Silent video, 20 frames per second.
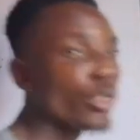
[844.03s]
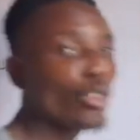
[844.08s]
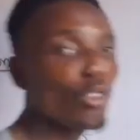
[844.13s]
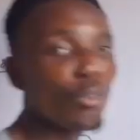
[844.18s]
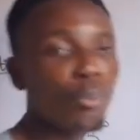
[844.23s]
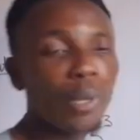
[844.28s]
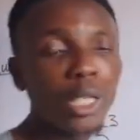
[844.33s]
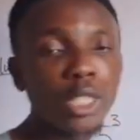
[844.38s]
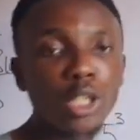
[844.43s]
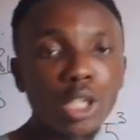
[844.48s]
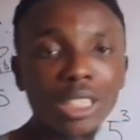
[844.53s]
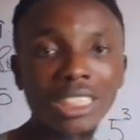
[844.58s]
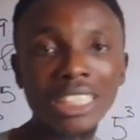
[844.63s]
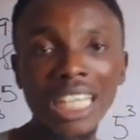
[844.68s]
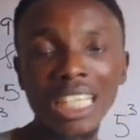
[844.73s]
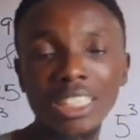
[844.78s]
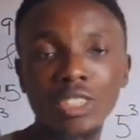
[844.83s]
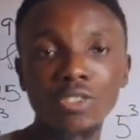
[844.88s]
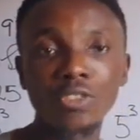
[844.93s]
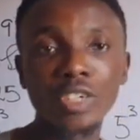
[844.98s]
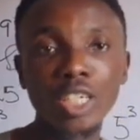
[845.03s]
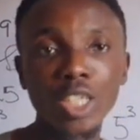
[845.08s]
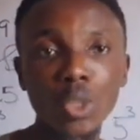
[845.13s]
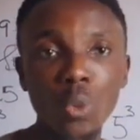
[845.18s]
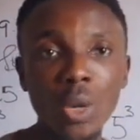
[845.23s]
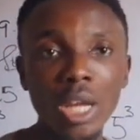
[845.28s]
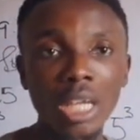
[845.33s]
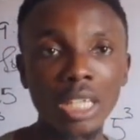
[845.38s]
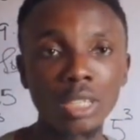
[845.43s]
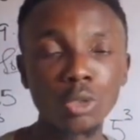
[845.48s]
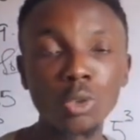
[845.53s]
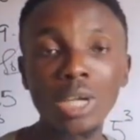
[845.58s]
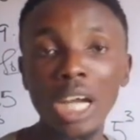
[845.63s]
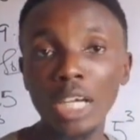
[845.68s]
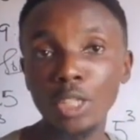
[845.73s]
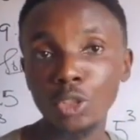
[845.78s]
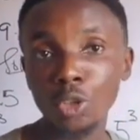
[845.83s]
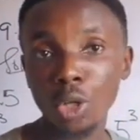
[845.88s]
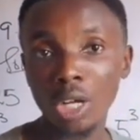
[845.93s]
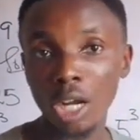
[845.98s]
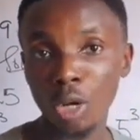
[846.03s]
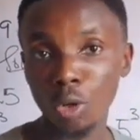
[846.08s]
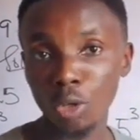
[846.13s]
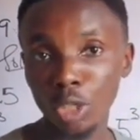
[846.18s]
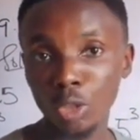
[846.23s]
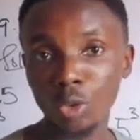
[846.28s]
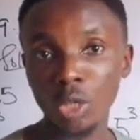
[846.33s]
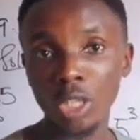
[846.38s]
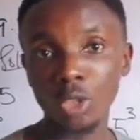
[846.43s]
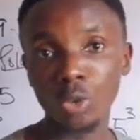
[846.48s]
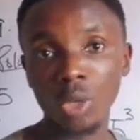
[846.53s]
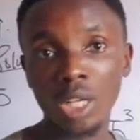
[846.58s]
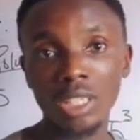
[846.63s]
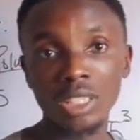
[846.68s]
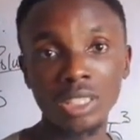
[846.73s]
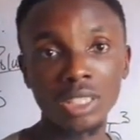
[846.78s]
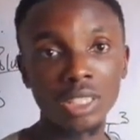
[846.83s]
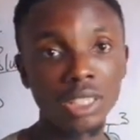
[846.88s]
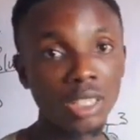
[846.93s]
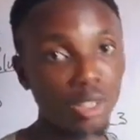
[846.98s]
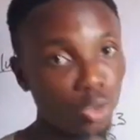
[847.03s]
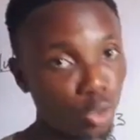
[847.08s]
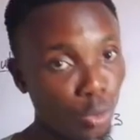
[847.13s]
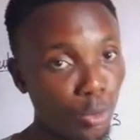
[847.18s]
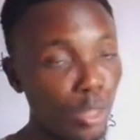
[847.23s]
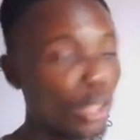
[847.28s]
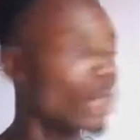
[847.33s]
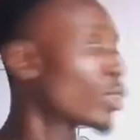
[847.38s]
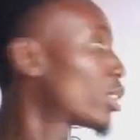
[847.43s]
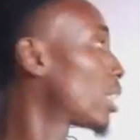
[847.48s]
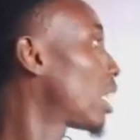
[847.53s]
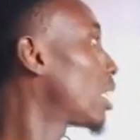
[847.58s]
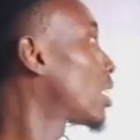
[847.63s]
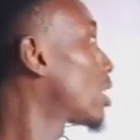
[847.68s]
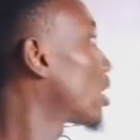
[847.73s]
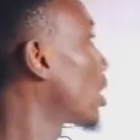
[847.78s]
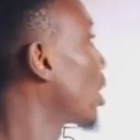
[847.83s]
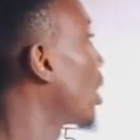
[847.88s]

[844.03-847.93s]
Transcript: you've made your chart very well, you can use your calculator actually to make your chart.